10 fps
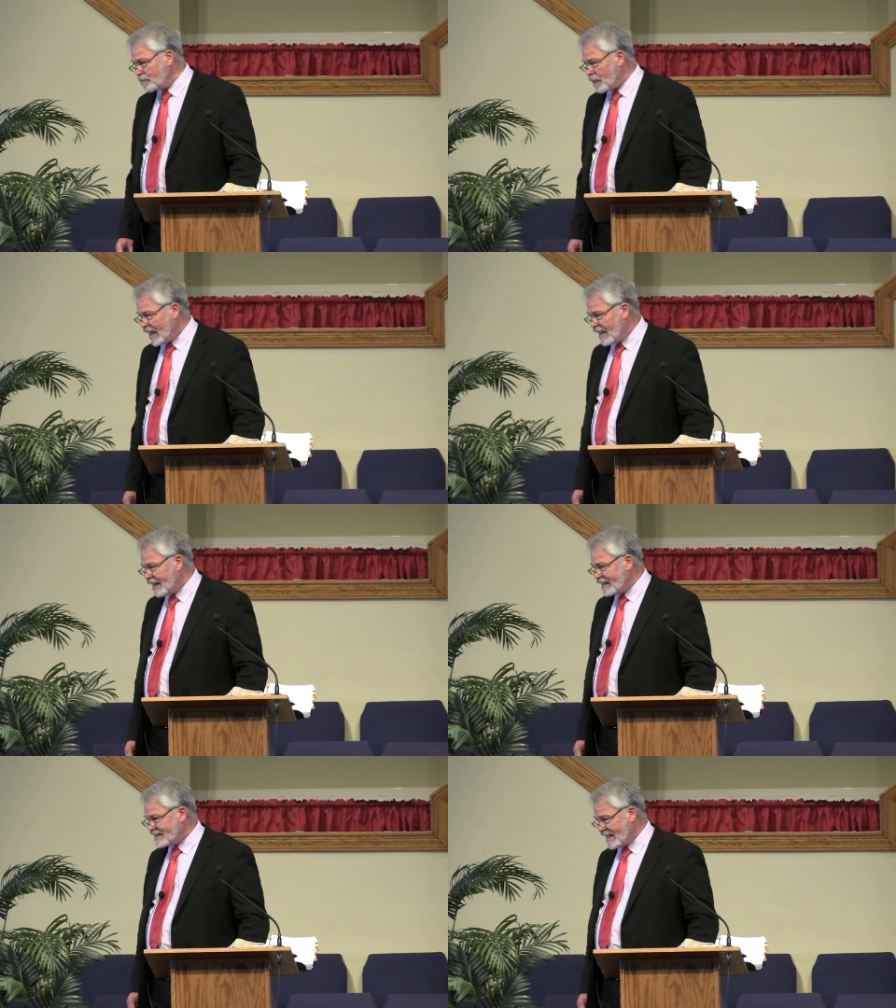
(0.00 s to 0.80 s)
paying
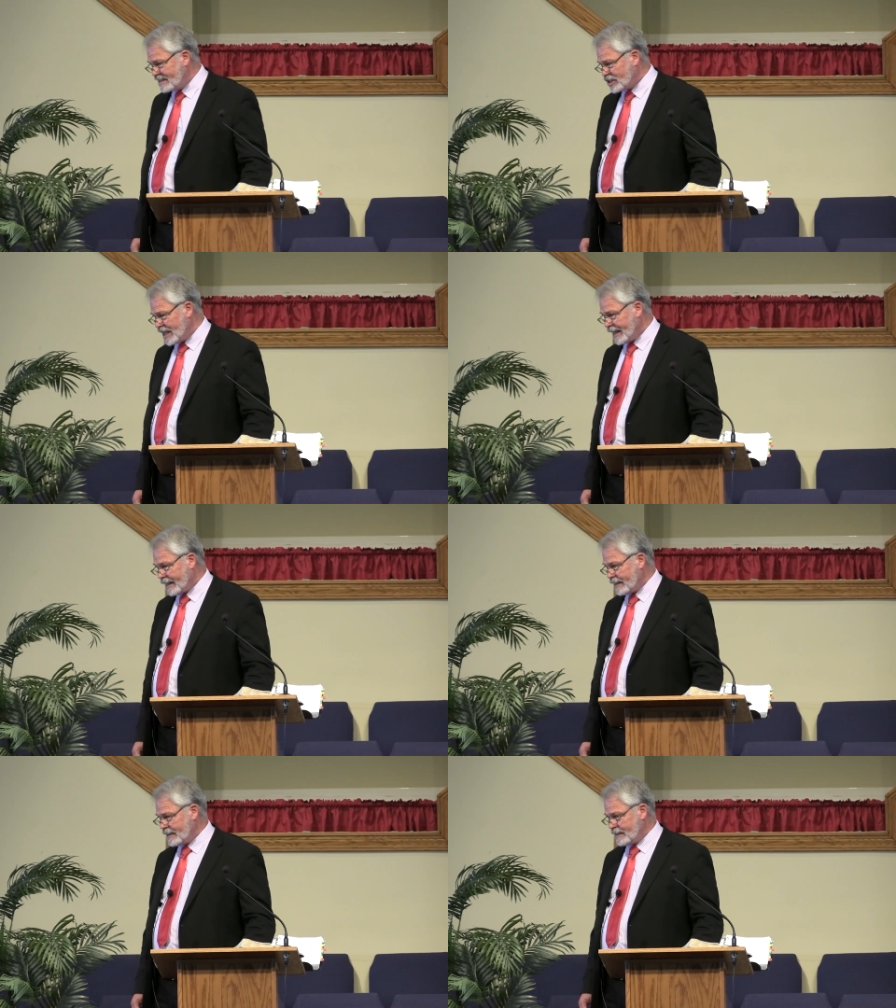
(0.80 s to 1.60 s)
attention.
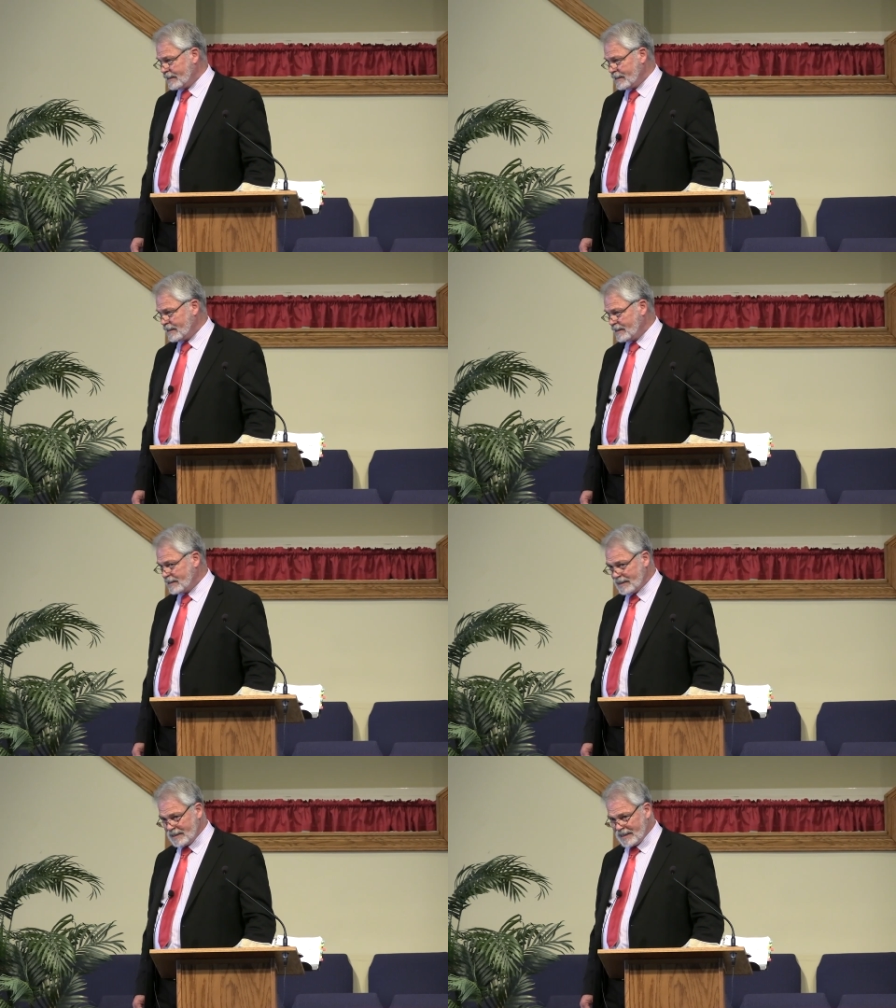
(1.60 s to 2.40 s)

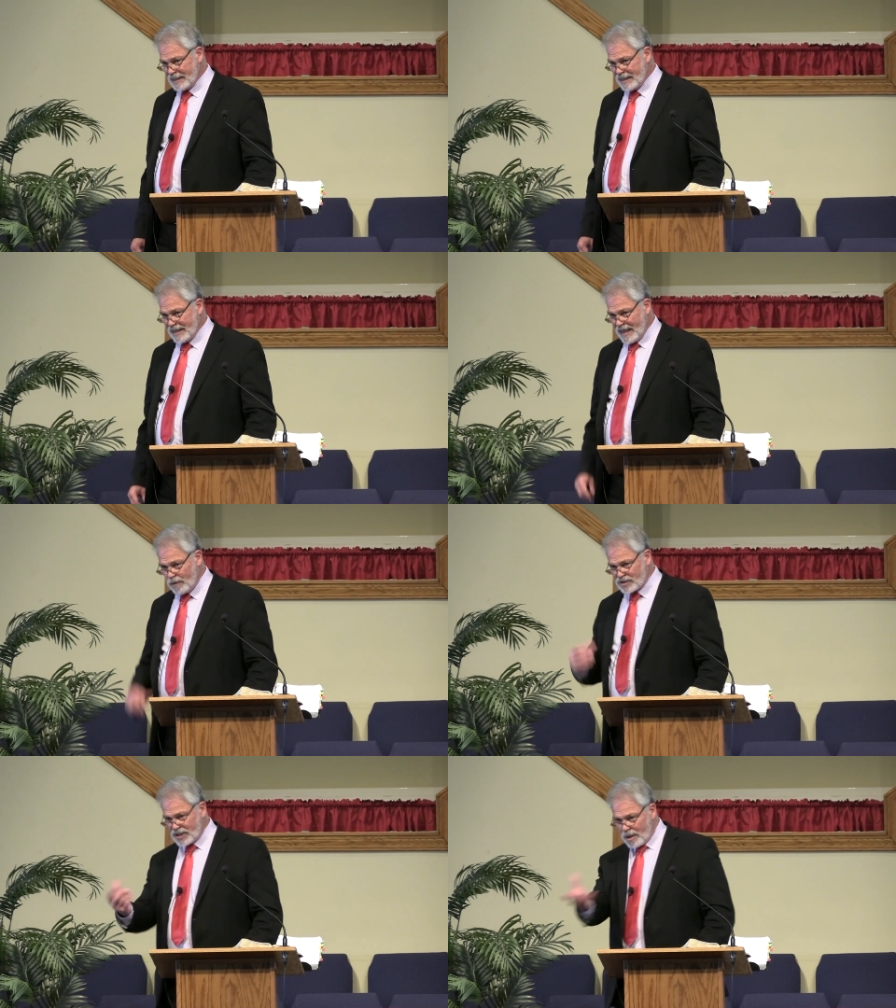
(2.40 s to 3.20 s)
He
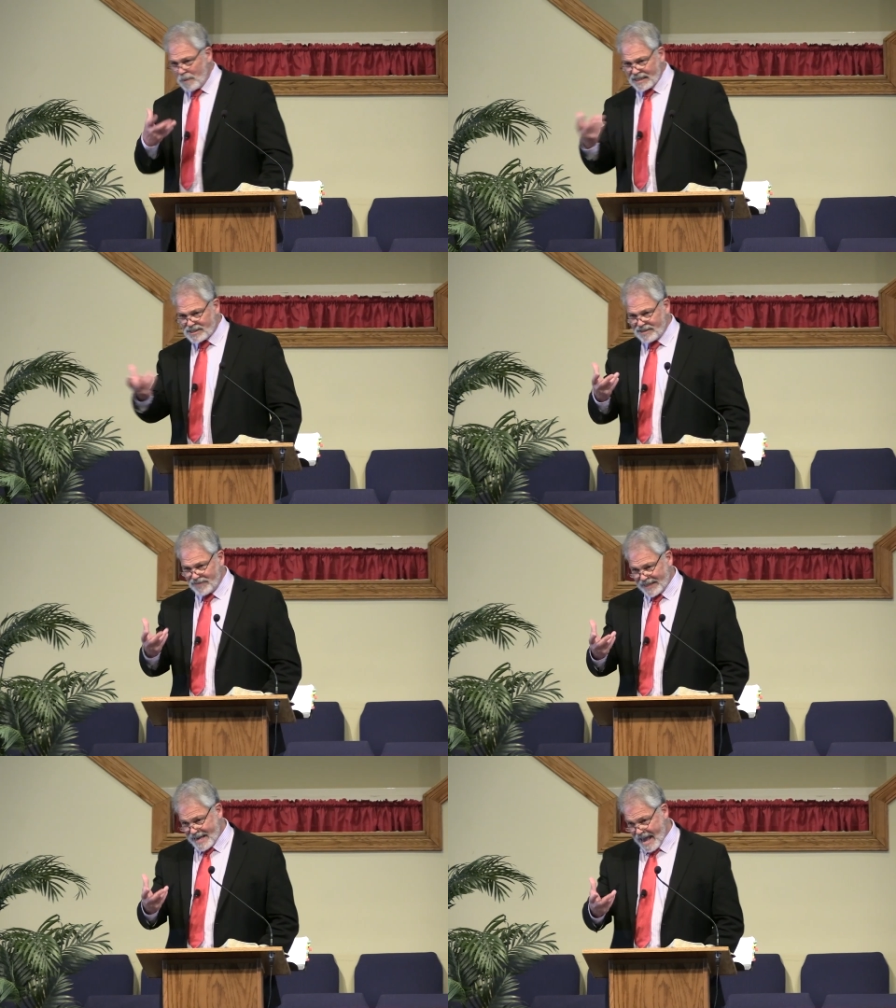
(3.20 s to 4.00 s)
was in the midst of
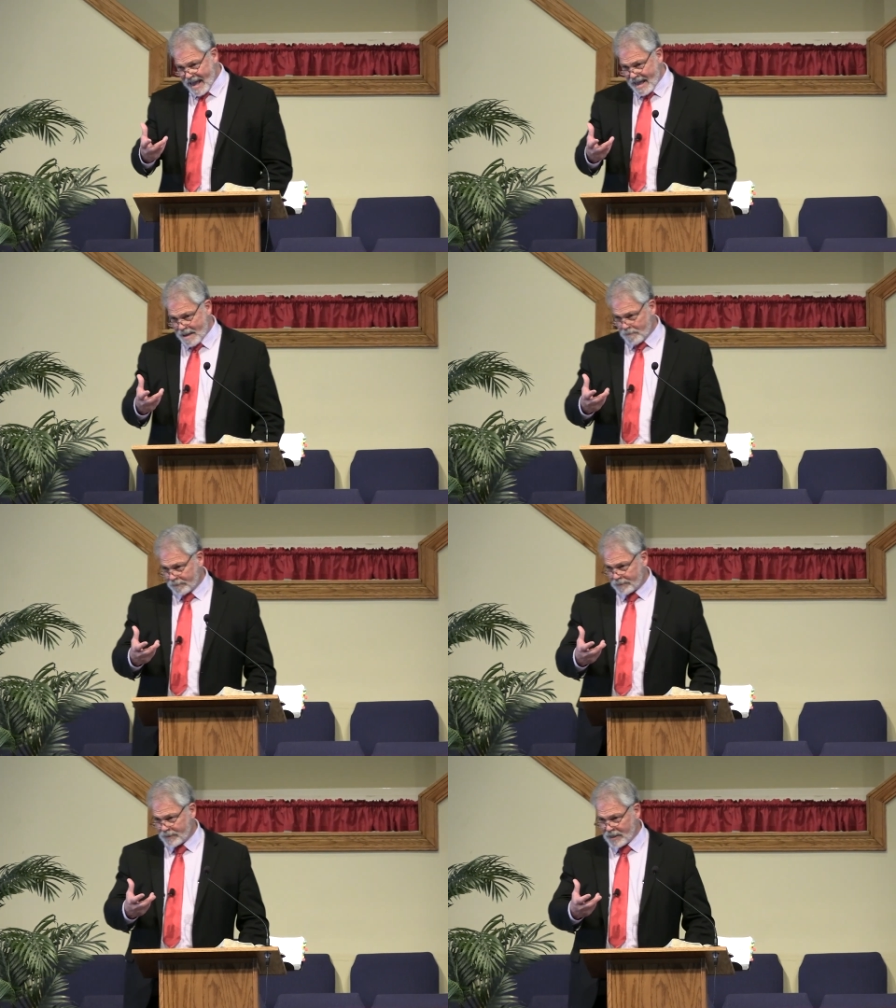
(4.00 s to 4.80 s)
the game,
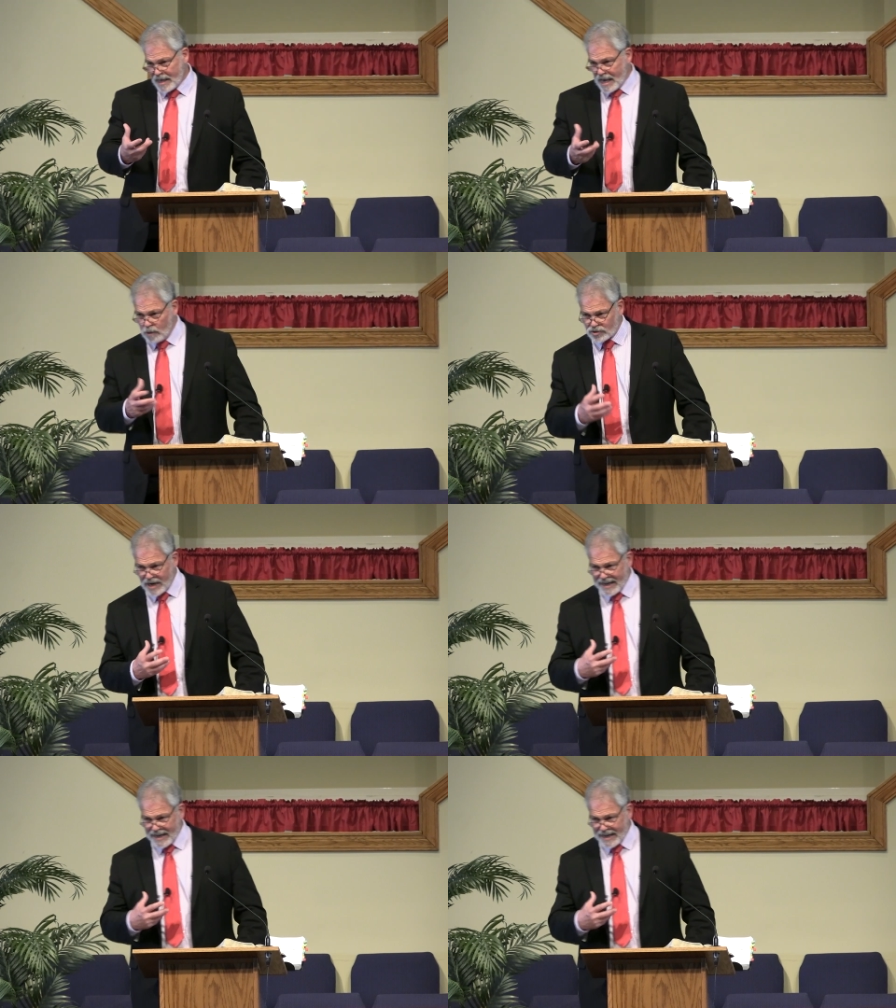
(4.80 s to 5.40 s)
he was trying to